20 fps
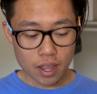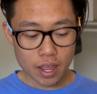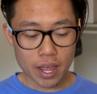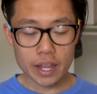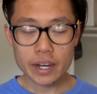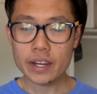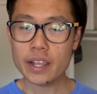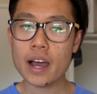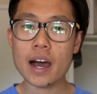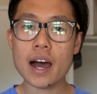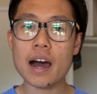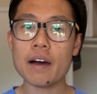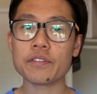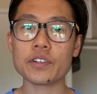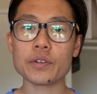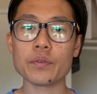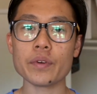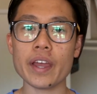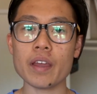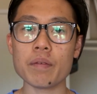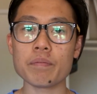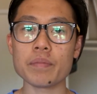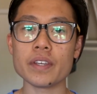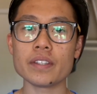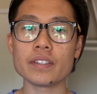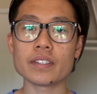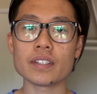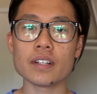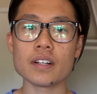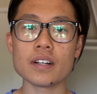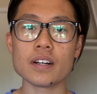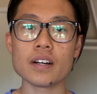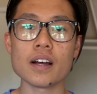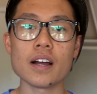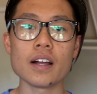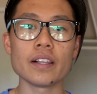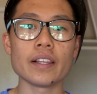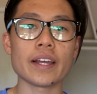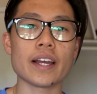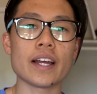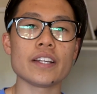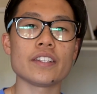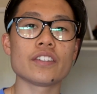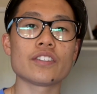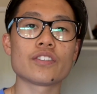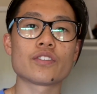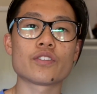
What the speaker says: And yeah, after we ate pizza, like I just